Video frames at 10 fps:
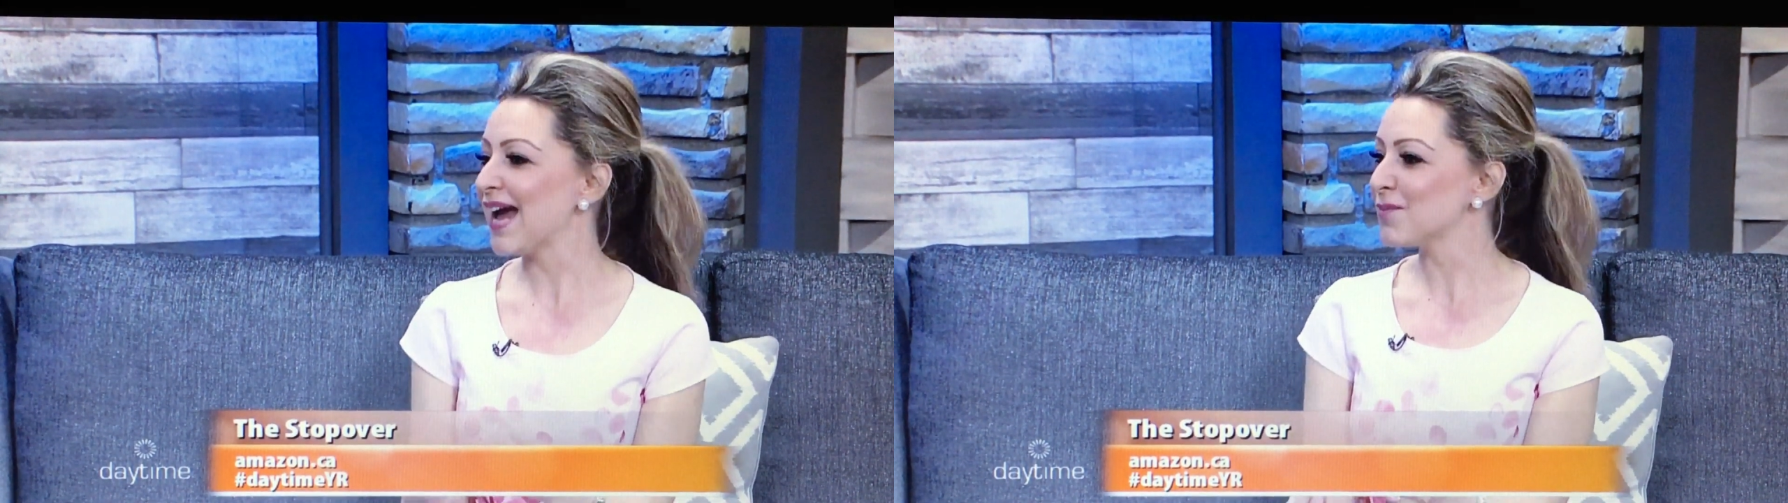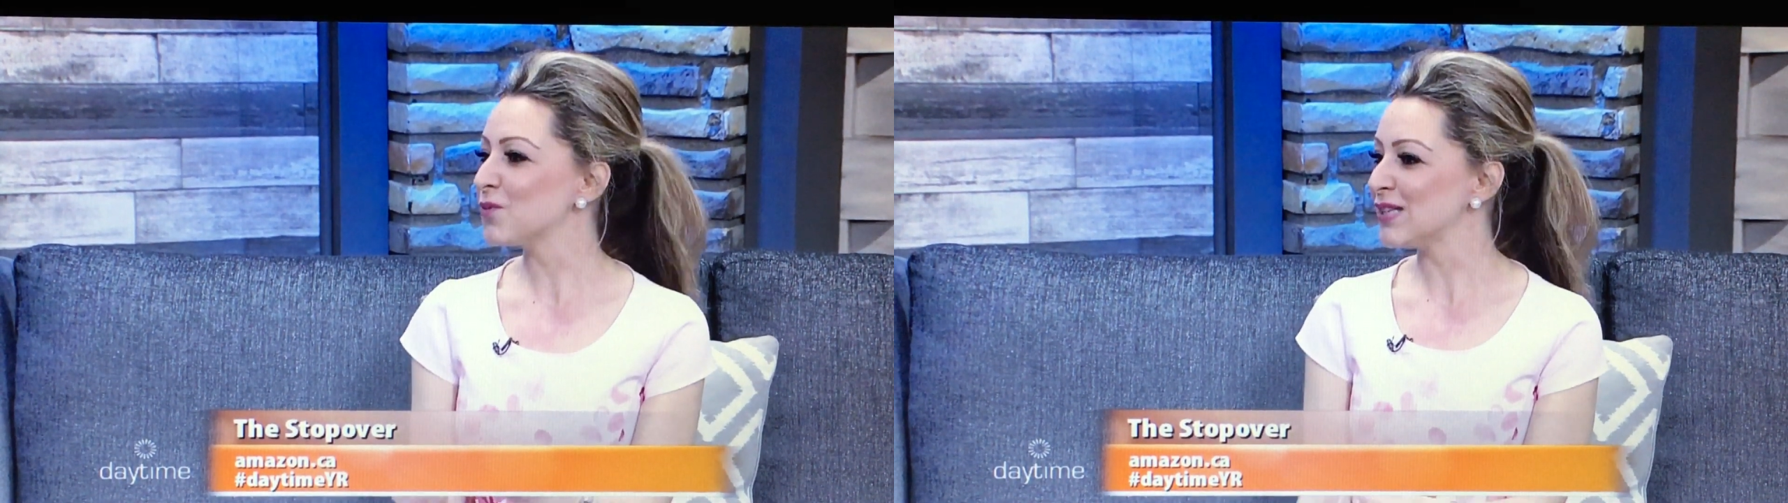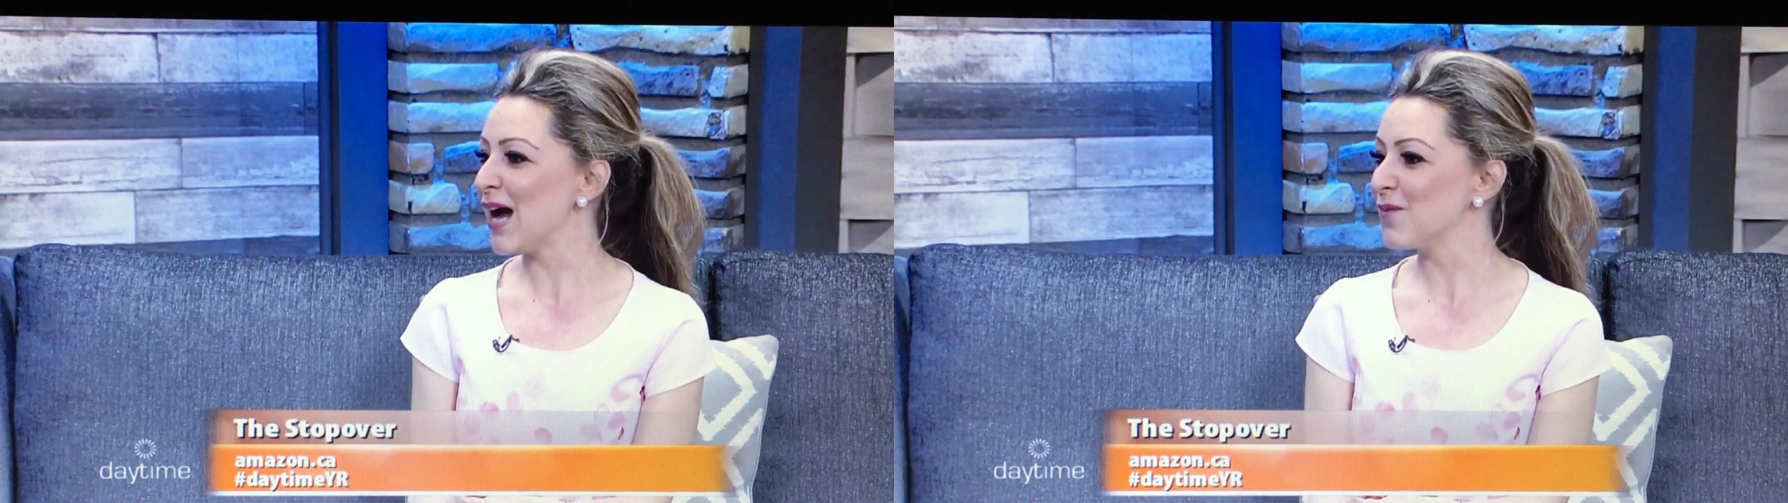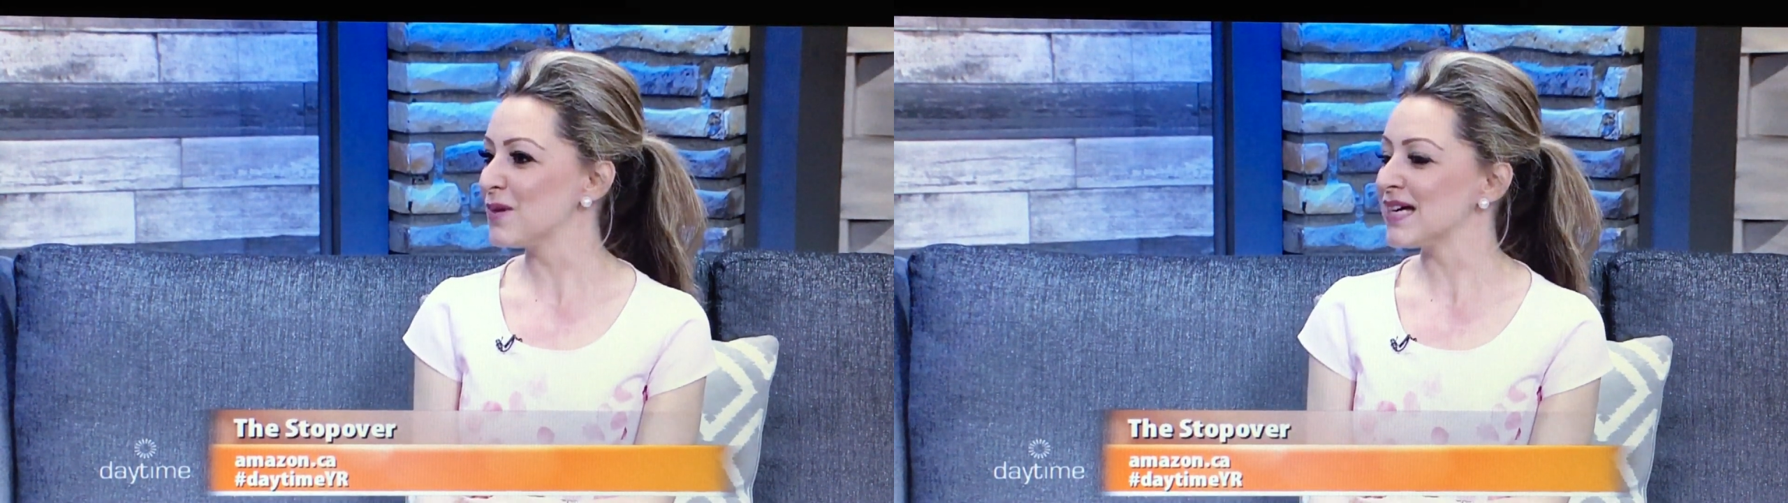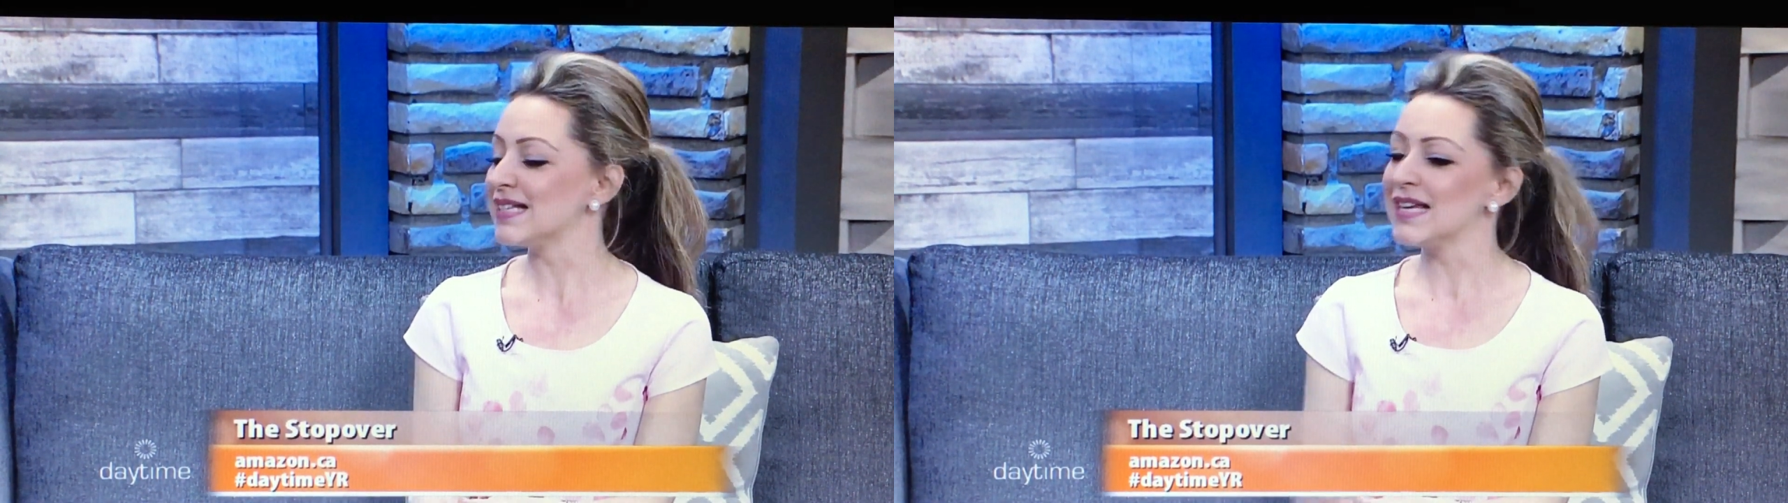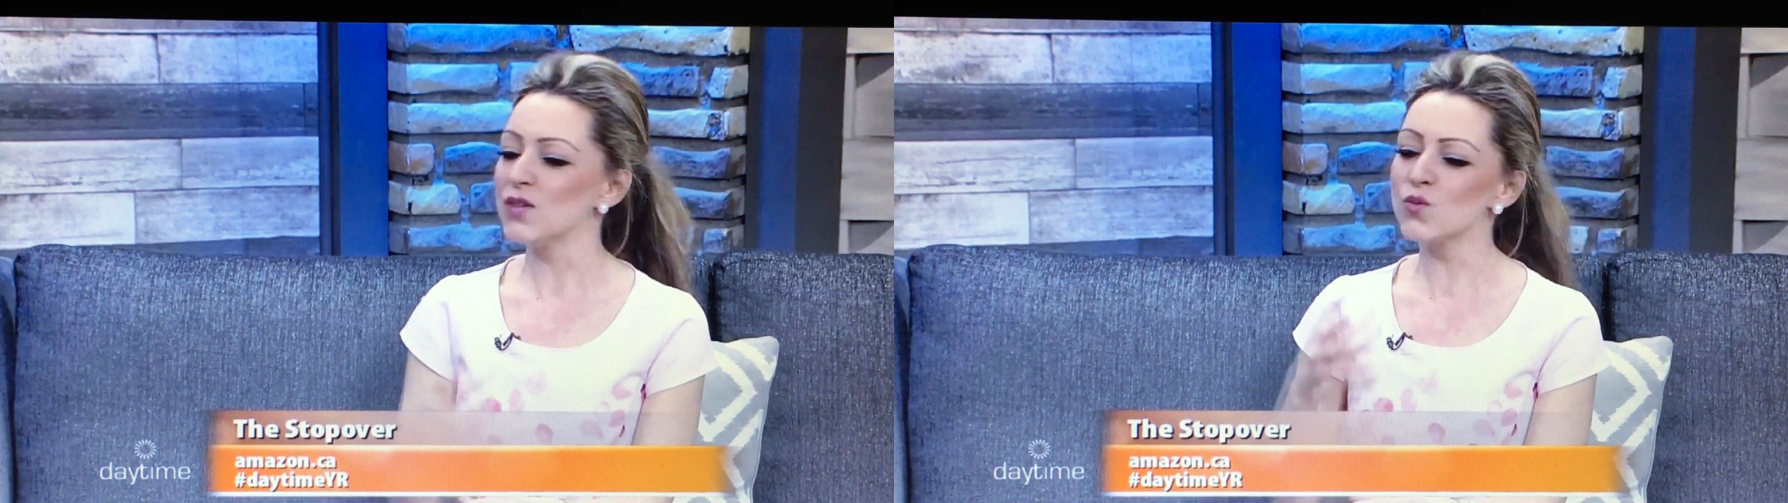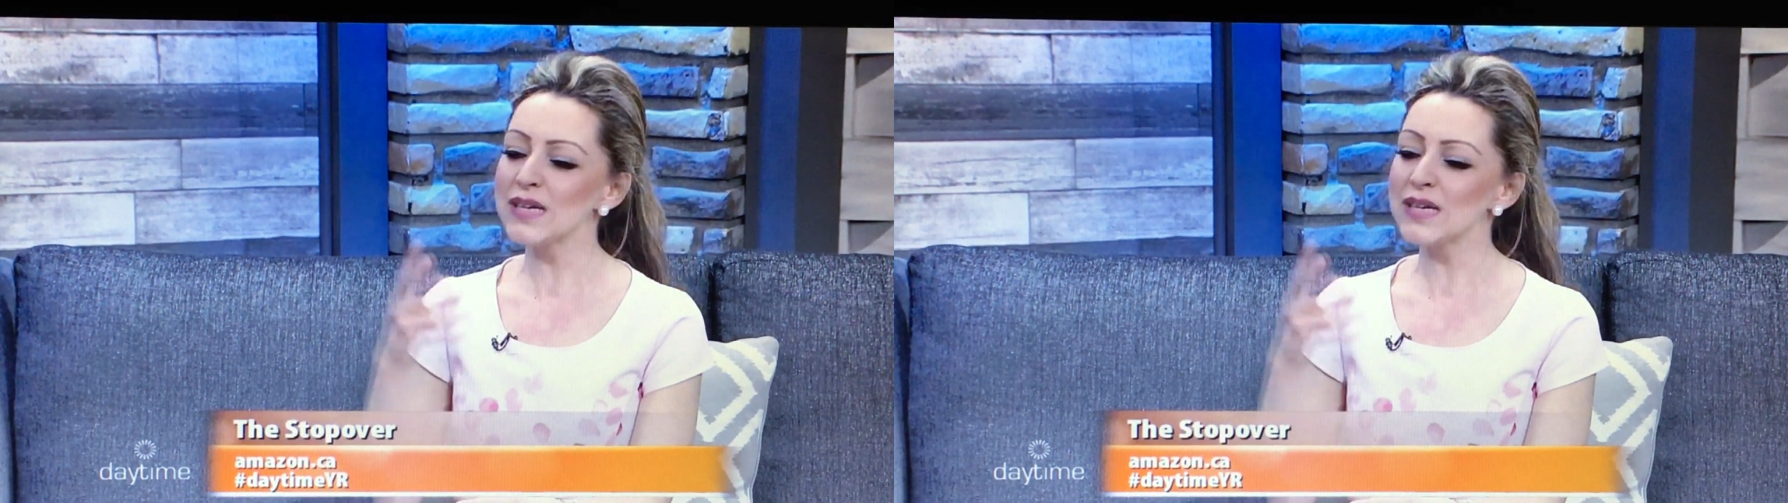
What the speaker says: can't put down because it